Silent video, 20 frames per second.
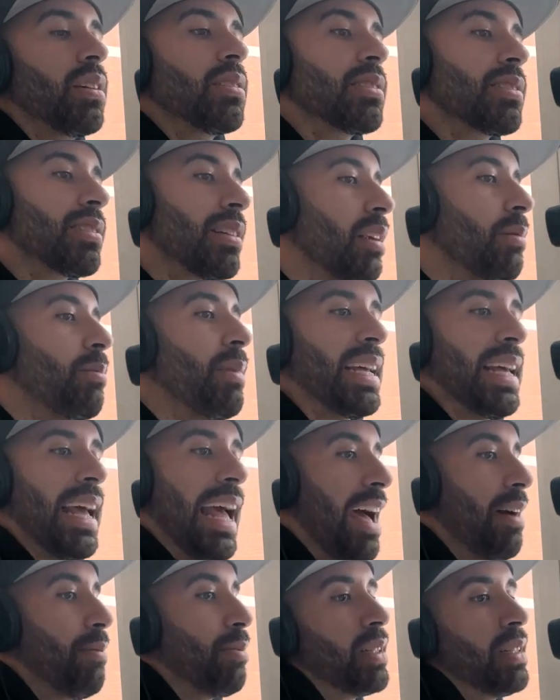is going to make it
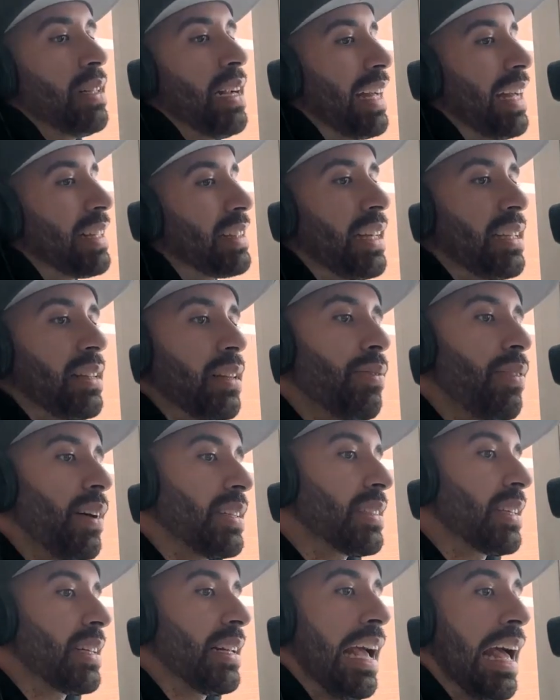happen. I think the
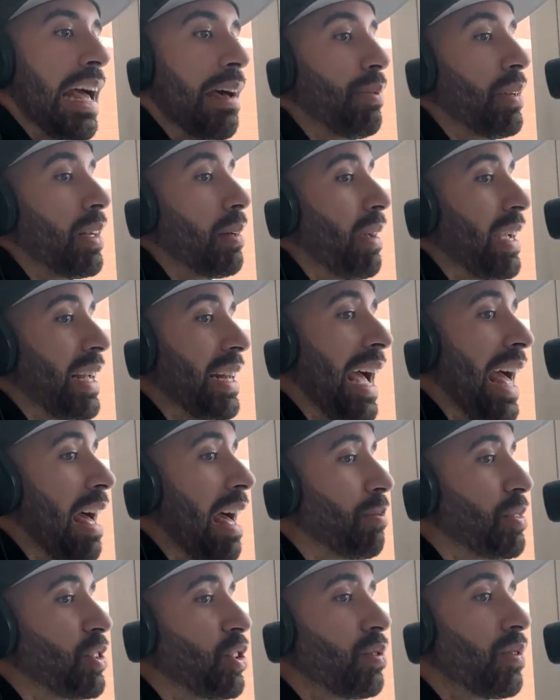fight's going to happen. It may not
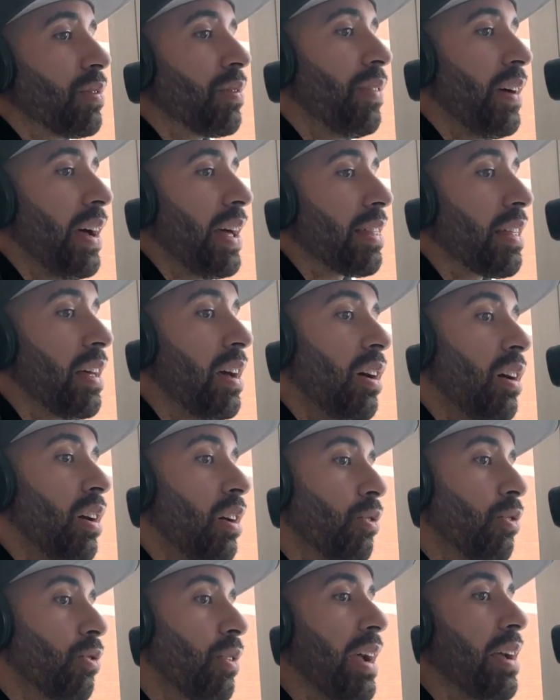happen June 5th,
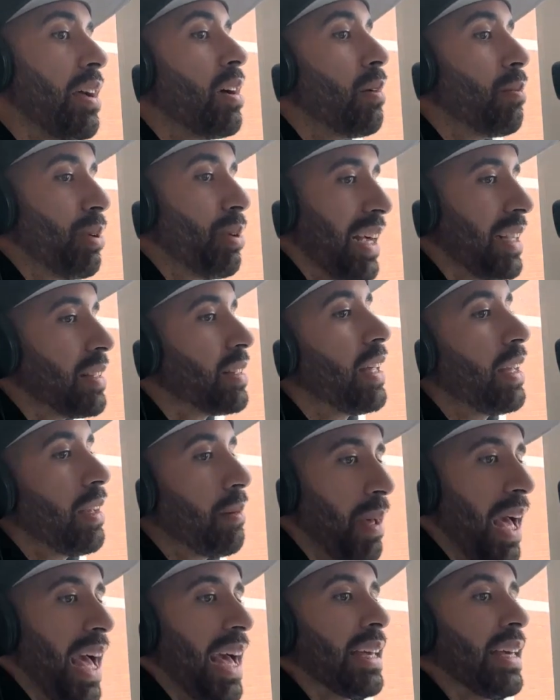right? But I think
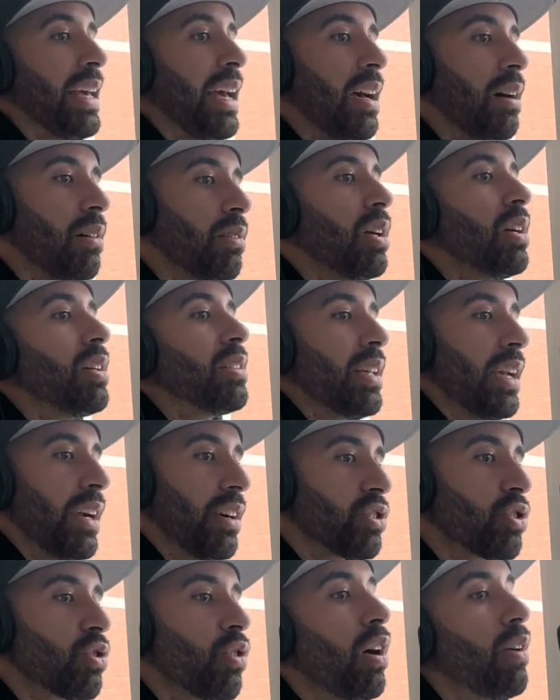Pacquiao,
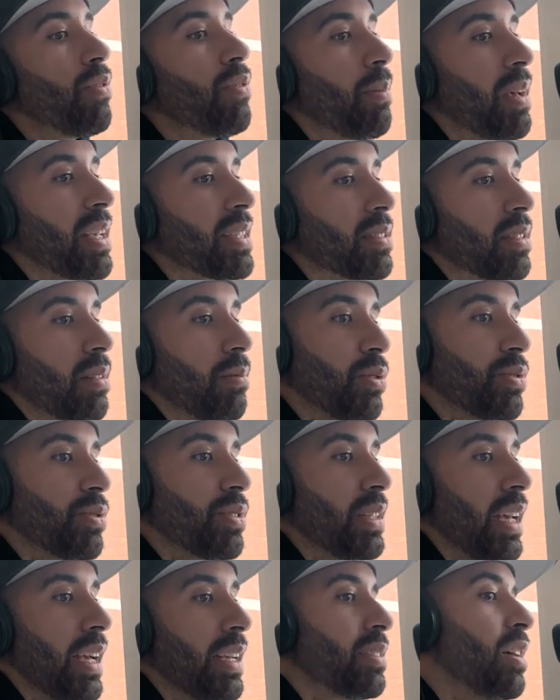Terrence Crawford makes the most
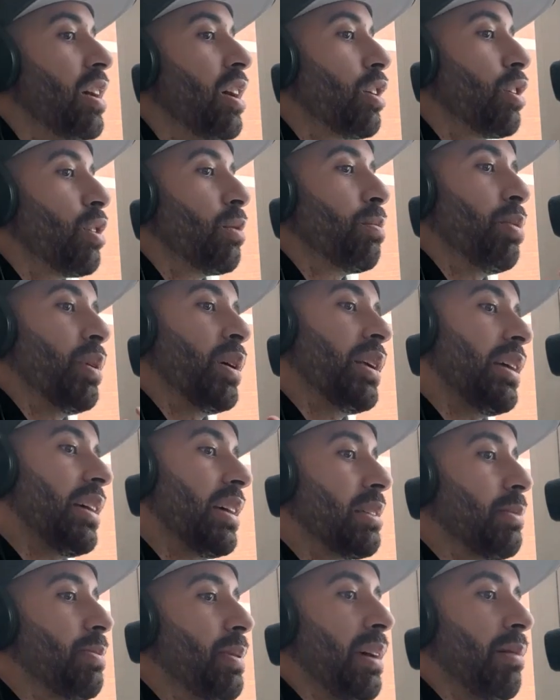sense. You put
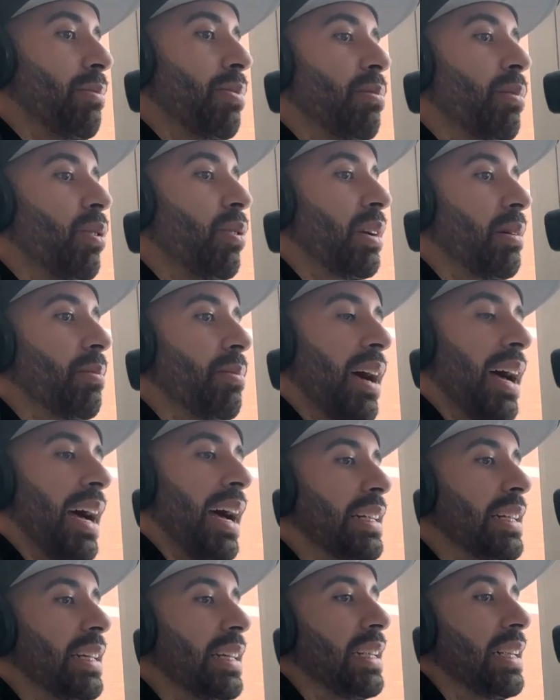ESPN promoting
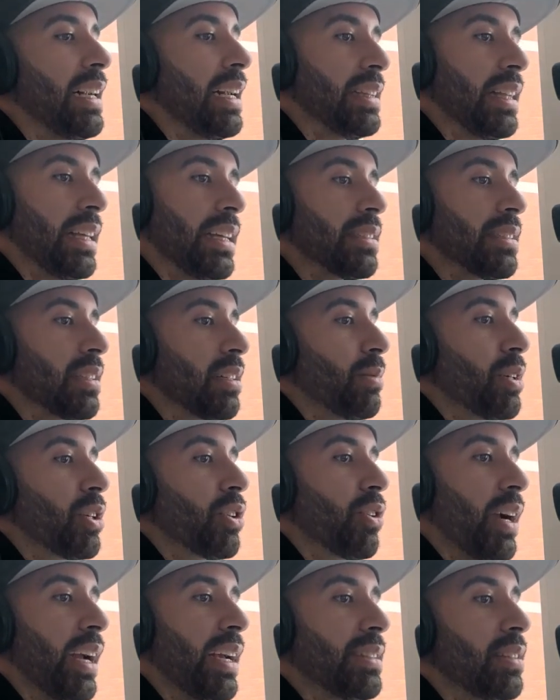behind it, and I think it's going to be
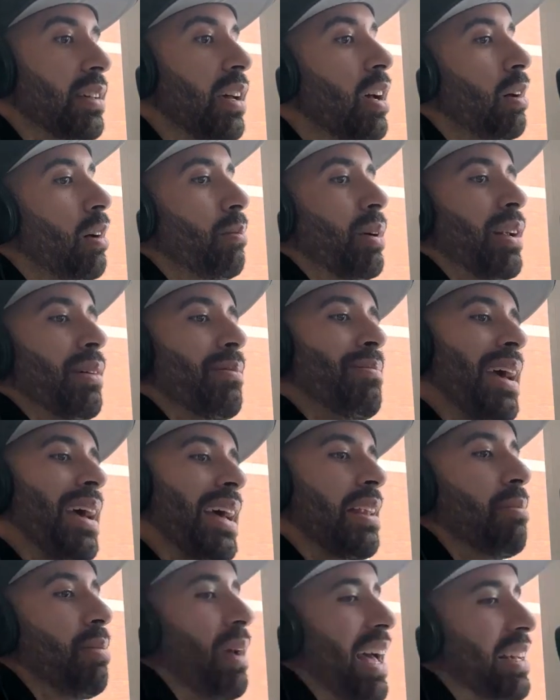crazy. But if
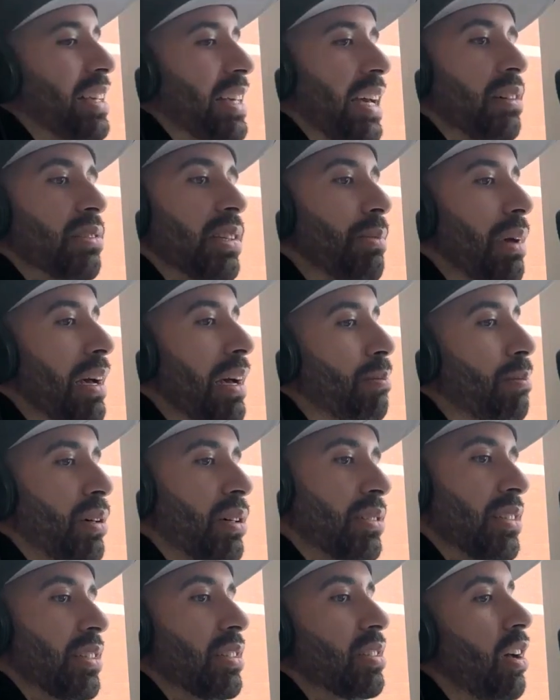Manny Pacquiao somehow
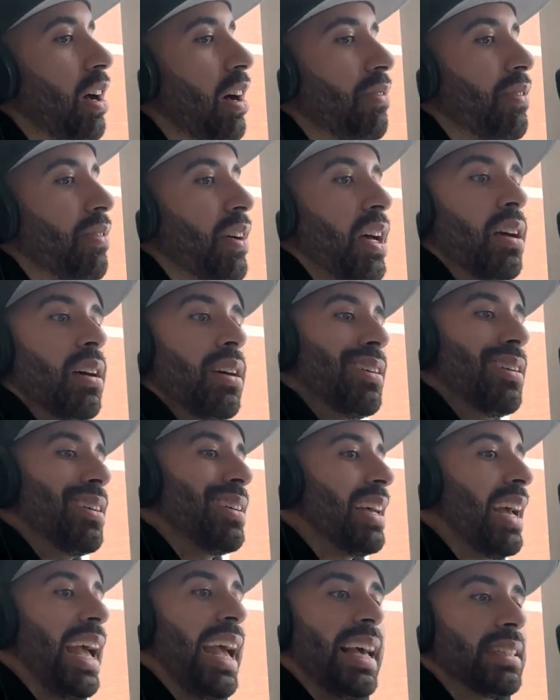pulls this off,
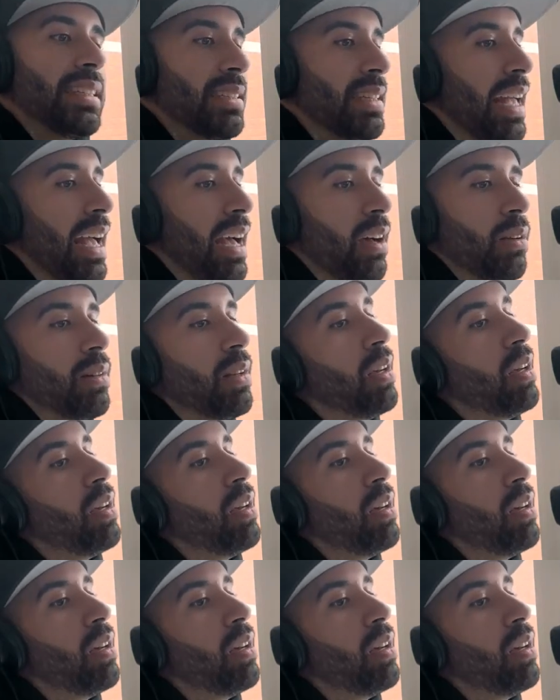hands down,